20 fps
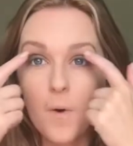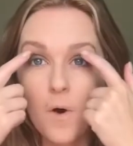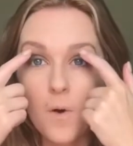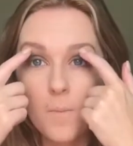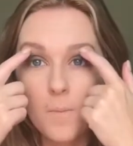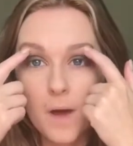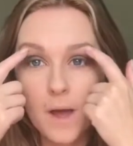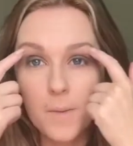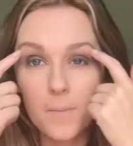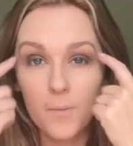
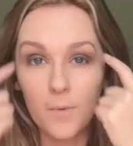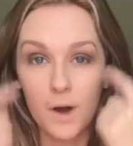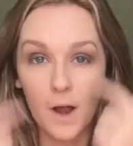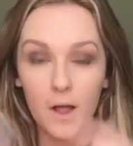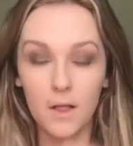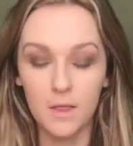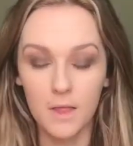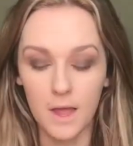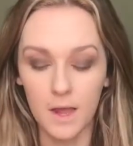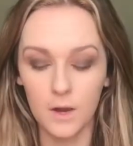my
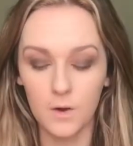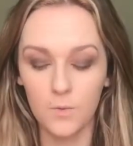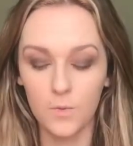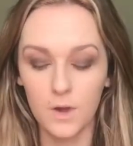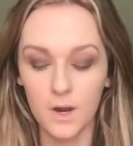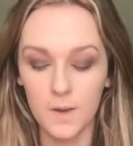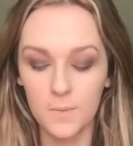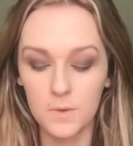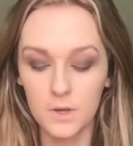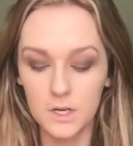brow line,
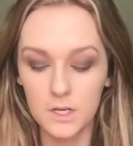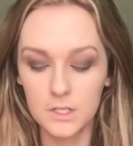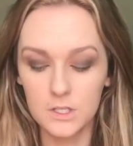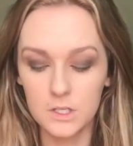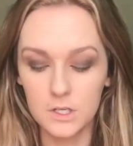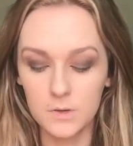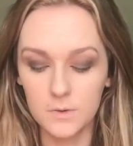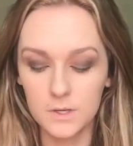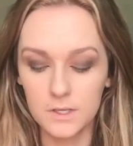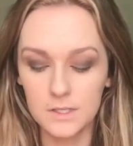what I'm going to
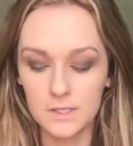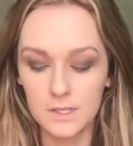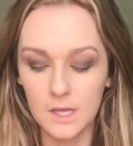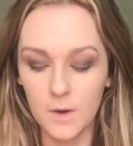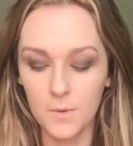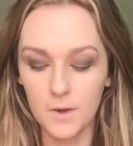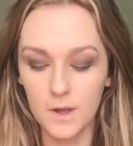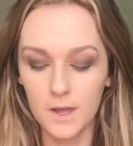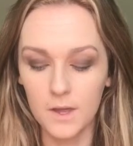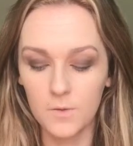do is
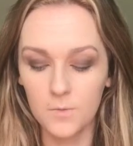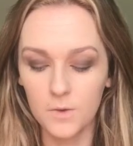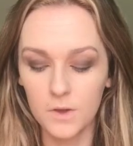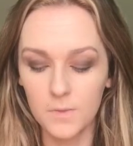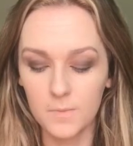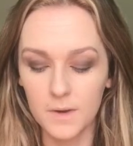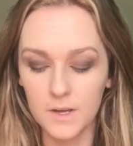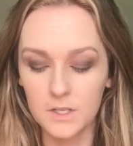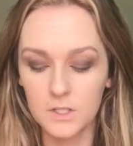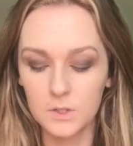go in
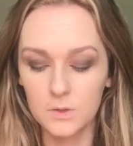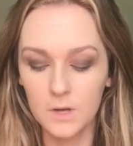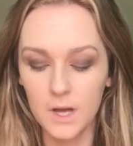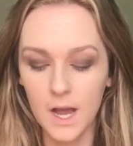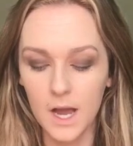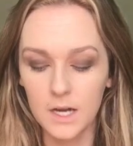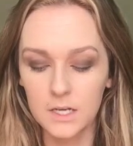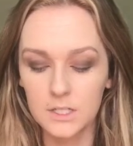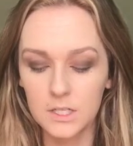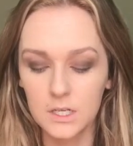with my Dual
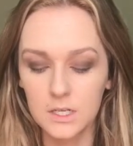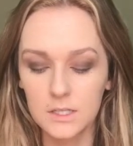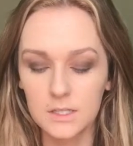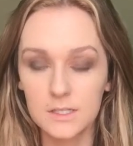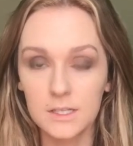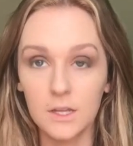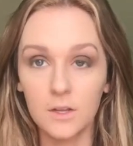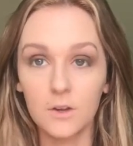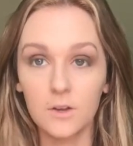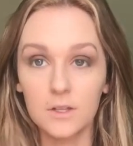Action
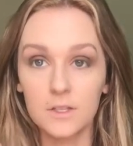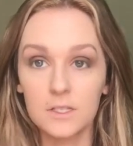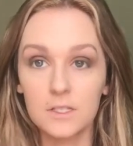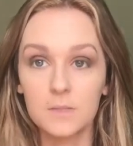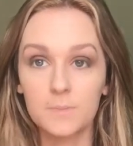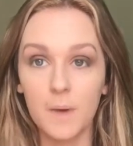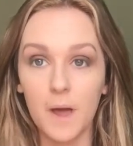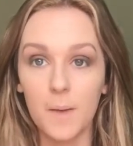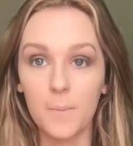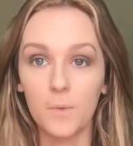Concealer. This is
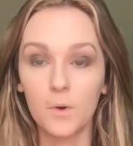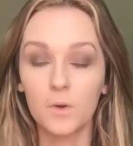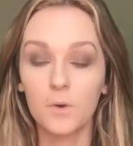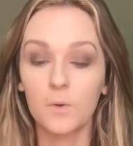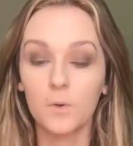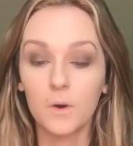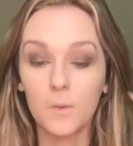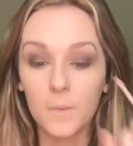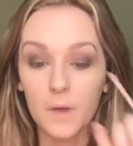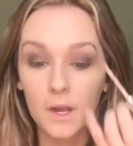by Merle
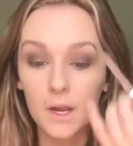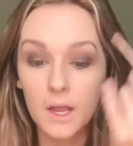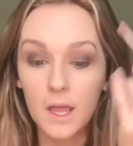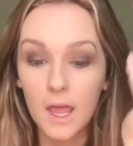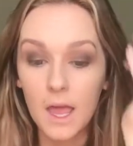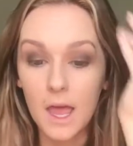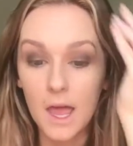Norman.